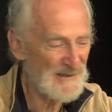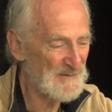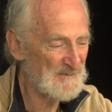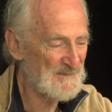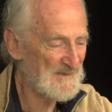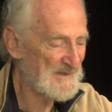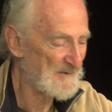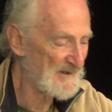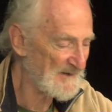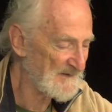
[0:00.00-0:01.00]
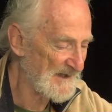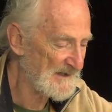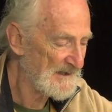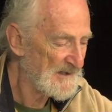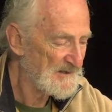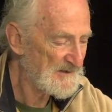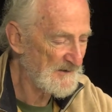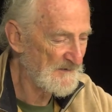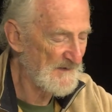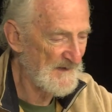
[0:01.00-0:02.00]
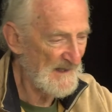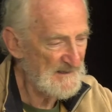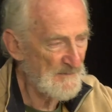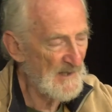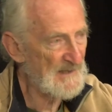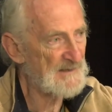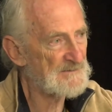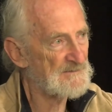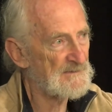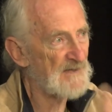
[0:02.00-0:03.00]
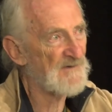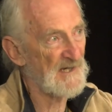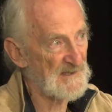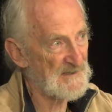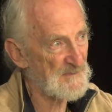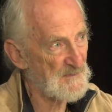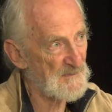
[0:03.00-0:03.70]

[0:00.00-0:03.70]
um, so I love that. Mm. So that's my advice